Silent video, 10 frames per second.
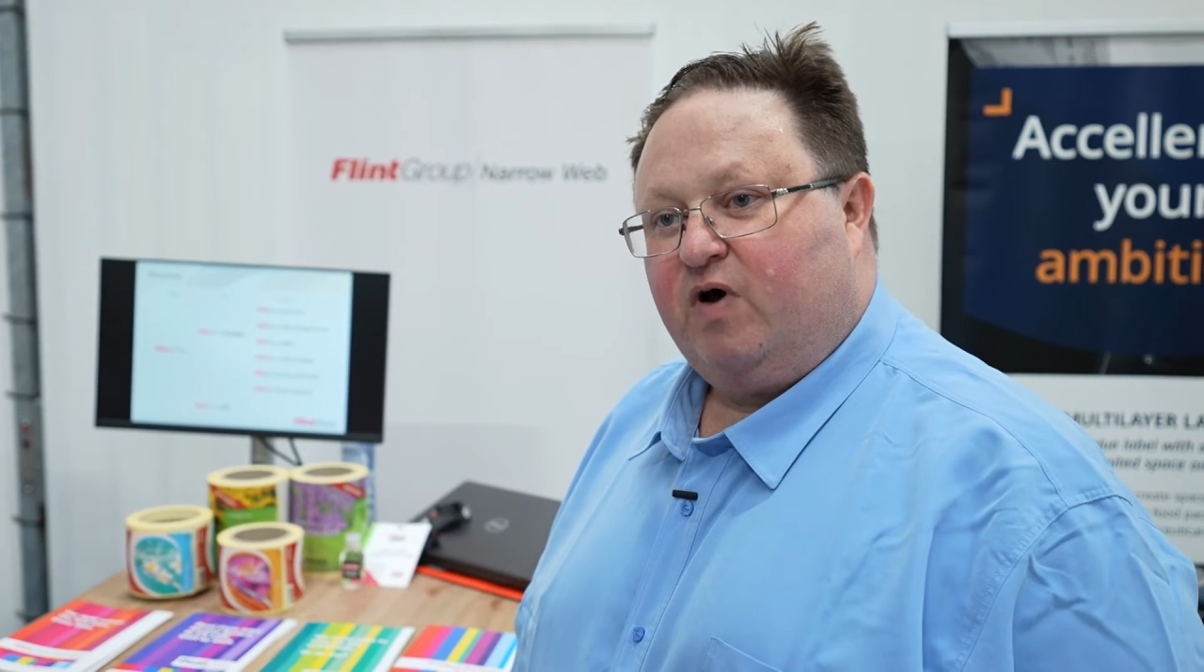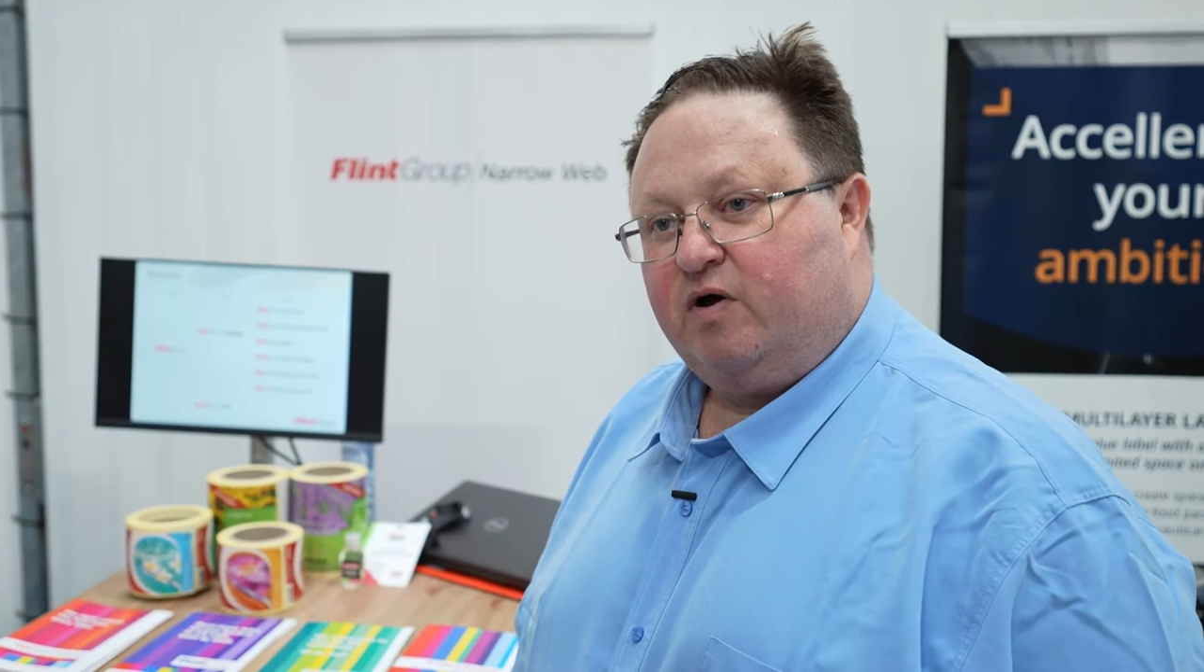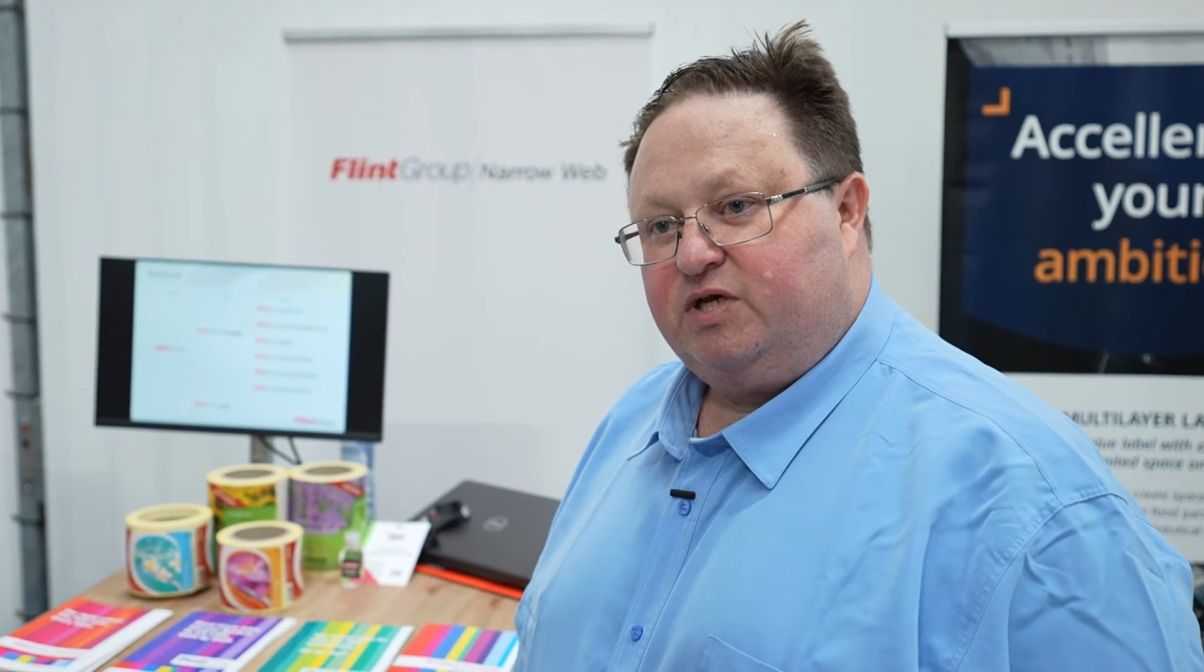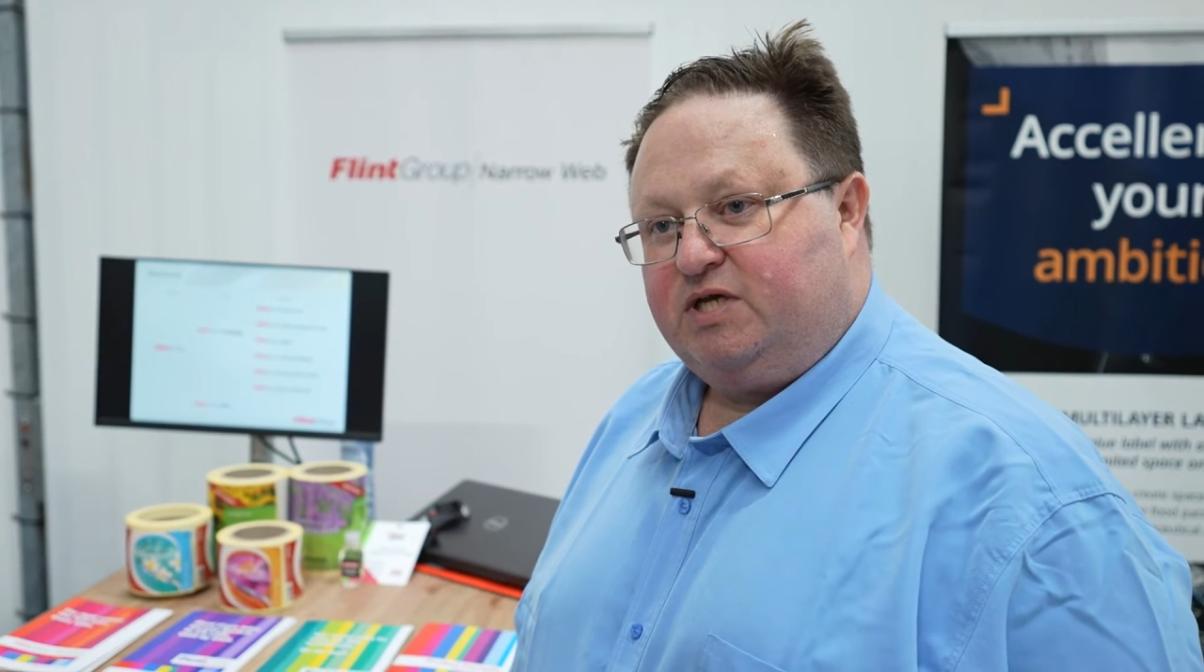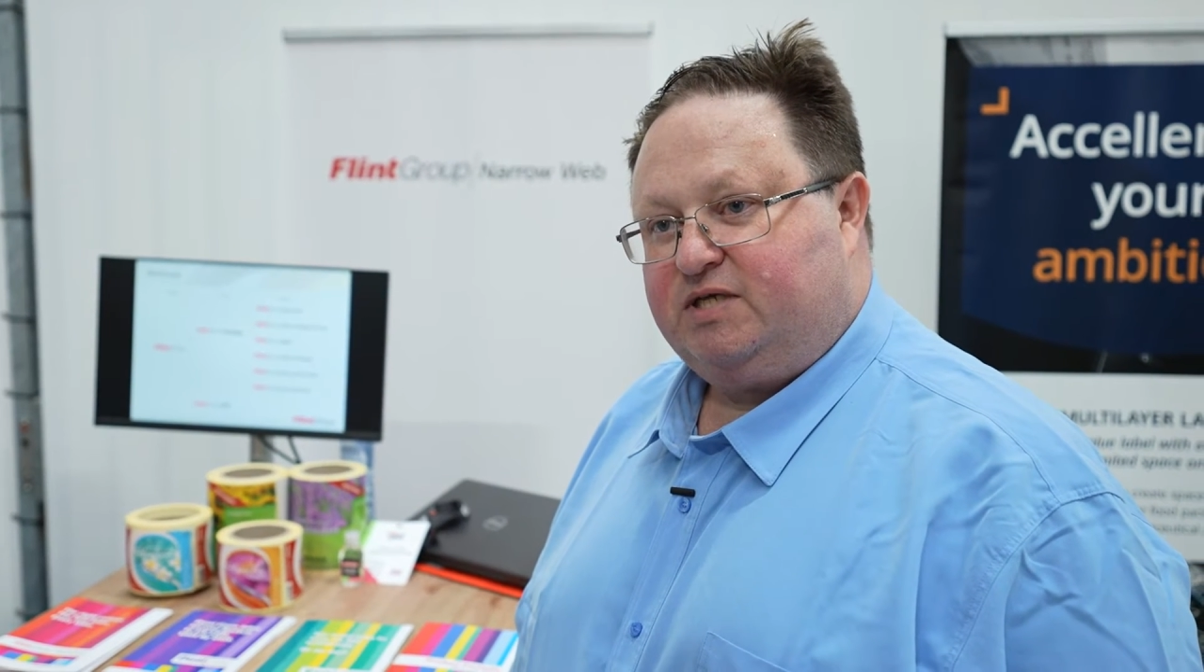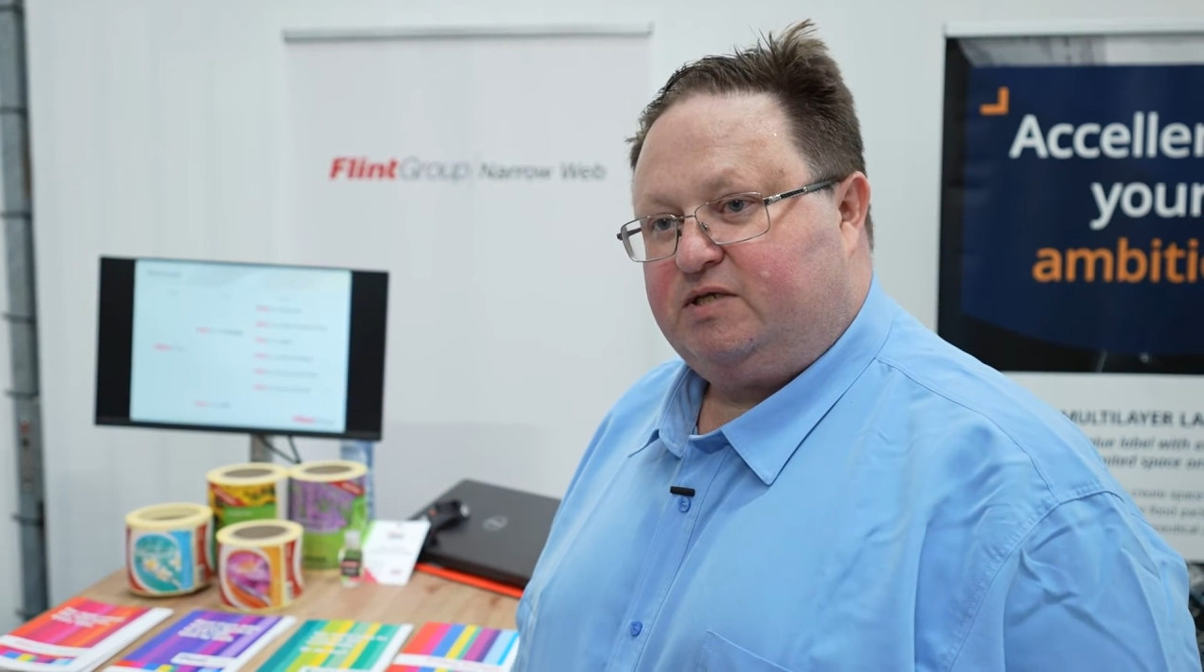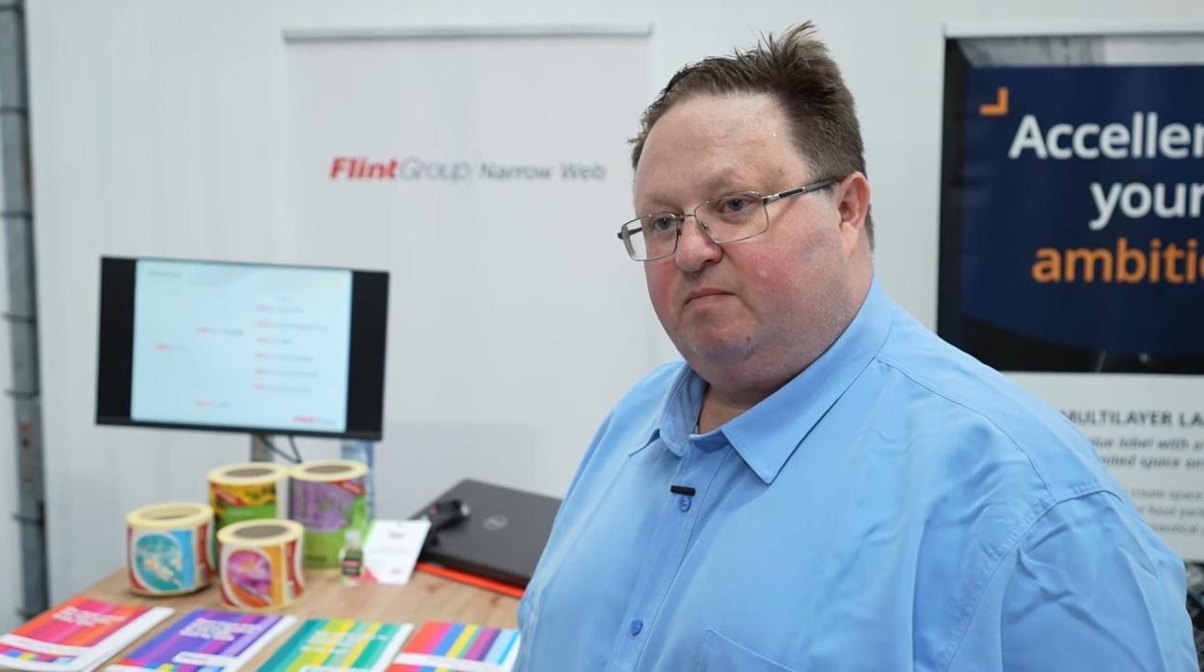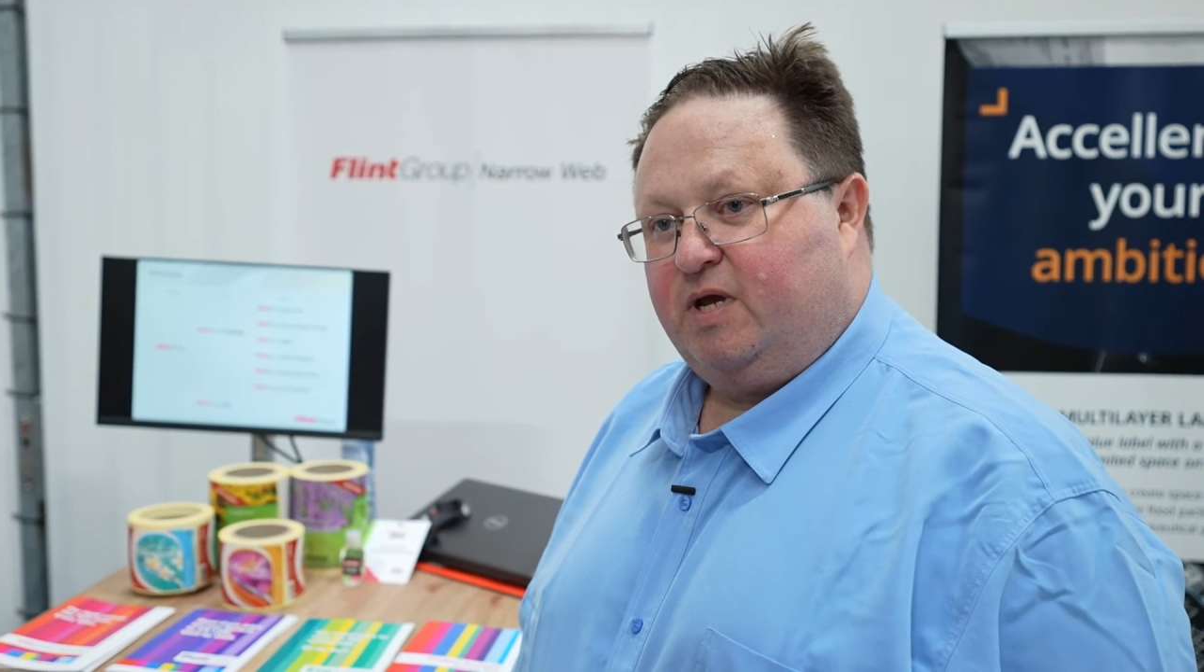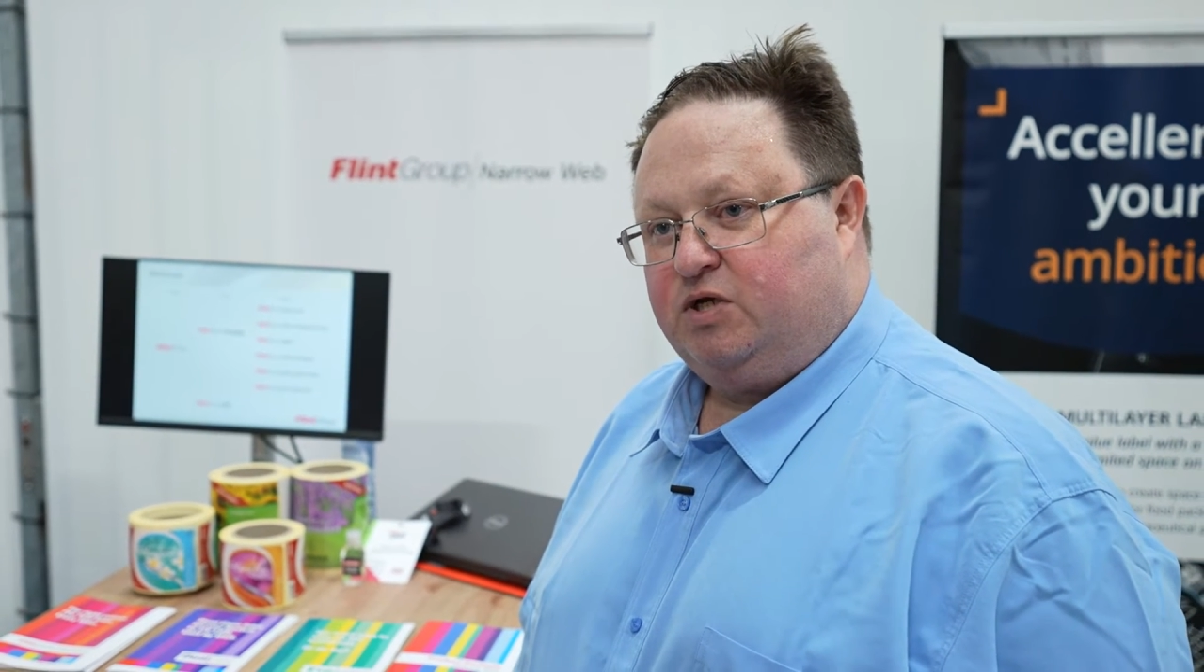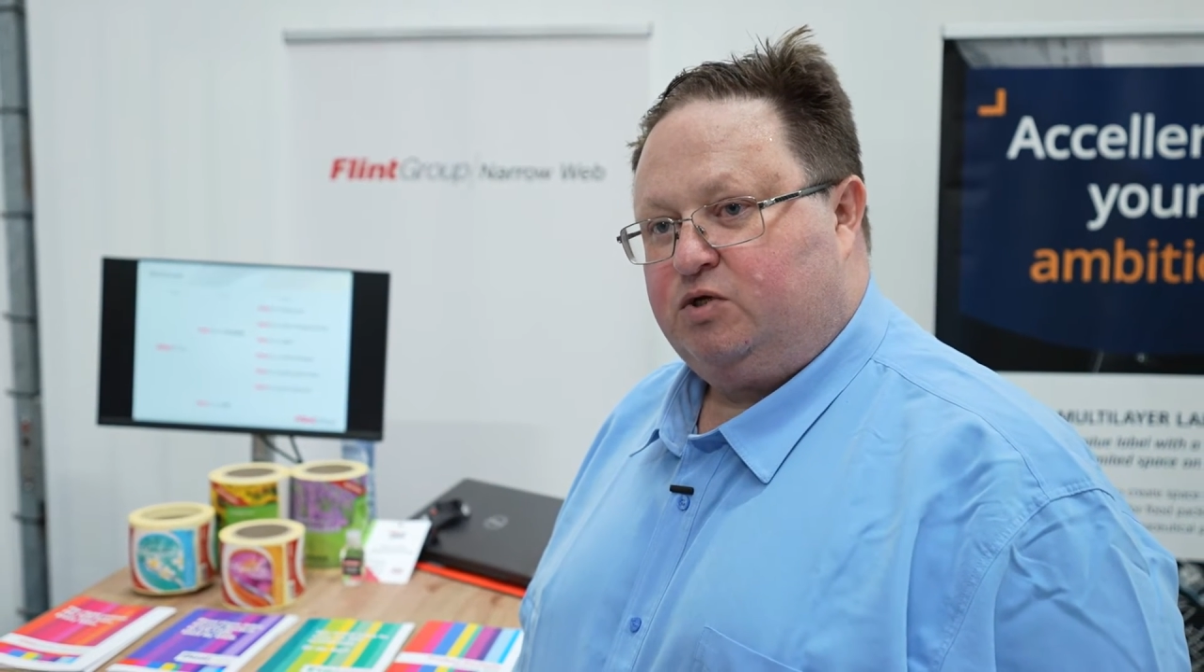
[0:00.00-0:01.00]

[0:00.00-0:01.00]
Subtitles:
varnishes to make